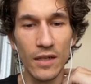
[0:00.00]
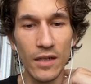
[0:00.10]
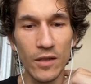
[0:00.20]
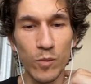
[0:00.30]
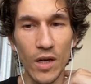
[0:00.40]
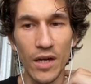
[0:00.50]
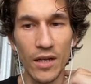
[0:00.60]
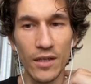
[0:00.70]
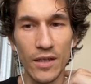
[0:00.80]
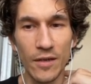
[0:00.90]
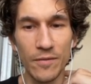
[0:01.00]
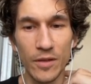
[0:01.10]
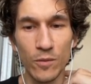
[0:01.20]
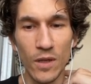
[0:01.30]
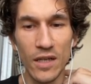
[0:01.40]
Let's buy another dev
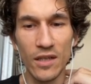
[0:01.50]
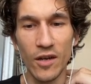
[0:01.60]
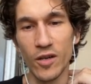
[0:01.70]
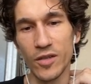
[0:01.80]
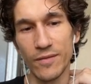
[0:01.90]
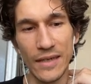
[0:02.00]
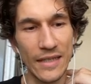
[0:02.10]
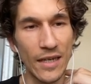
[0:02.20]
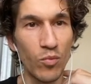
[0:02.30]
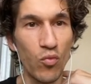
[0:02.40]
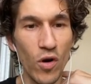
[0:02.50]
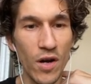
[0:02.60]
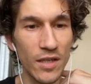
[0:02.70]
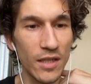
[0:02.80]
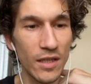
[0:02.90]
as well. Oh, victory
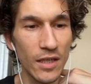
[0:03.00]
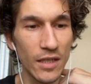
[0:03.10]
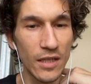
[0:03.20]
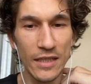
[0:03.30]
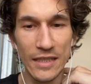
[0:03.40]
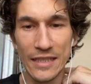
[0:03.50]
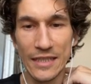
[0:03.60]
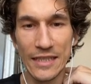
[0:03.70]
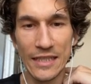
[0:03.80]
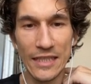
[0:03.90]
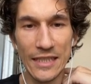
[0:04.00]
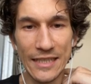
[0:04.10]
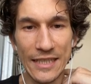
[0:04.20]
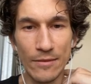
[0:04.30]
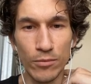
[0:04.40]
point.
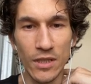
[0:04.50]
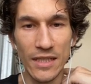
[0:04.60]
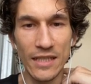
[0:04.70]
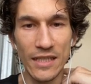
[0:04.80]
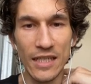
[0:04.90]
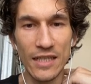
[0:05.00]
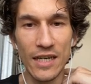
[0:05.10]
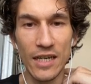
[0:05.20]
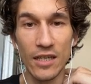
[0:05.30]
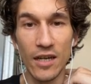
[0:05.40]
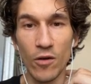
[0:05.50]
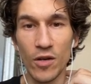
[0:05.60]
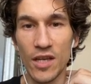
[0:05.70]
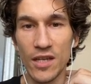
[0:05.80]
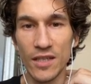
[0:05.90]
Not what I need right now.
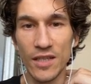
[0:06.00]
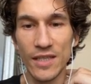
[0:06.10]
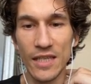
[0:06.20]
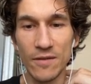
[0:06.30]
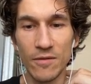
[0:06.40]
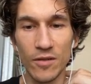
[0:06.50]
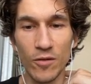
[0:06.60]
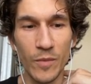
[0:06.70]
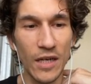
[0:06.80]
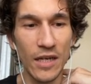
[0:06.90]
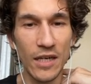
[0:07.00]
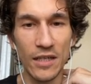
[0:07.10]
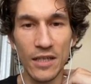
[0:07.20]
Again, 7. Oh my god.